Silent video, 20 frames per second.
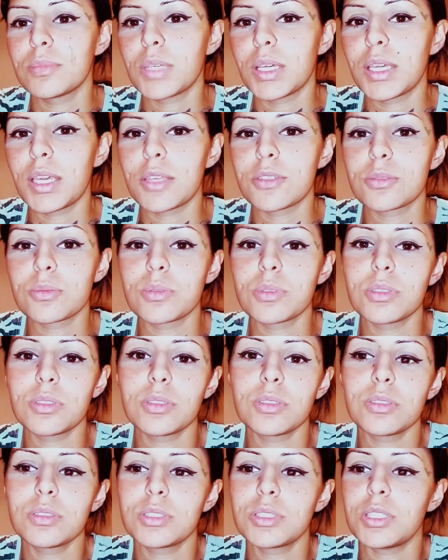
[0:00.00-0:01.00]
I guess
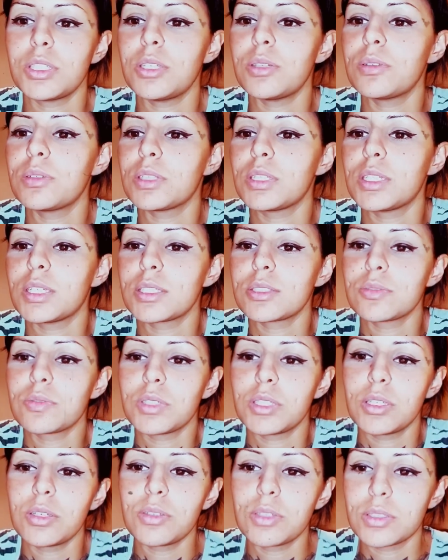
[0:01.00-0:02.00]
we'll see you in the next
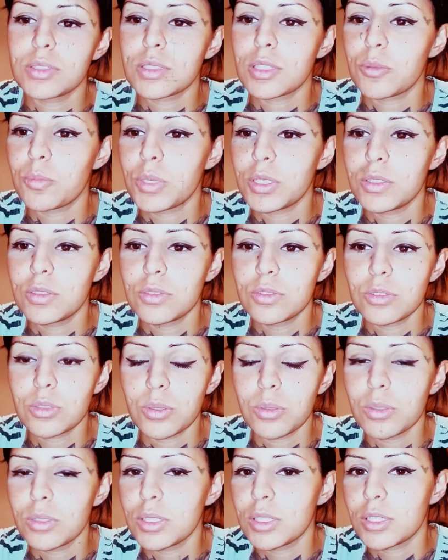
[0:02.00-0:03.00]
video that's going to be
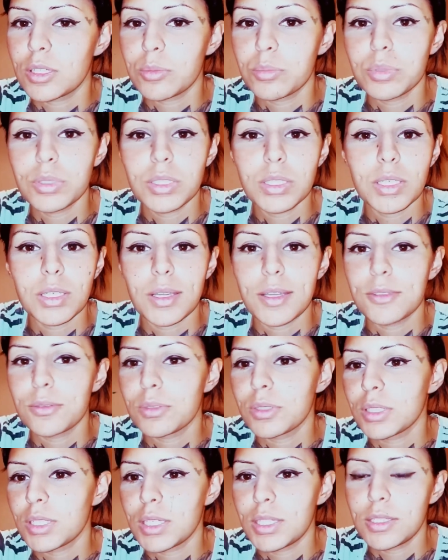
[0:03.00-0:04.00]
totally and completely
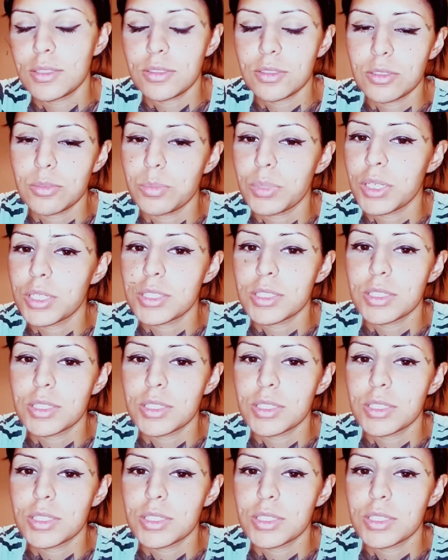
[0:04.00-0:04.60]
unrelated to depression.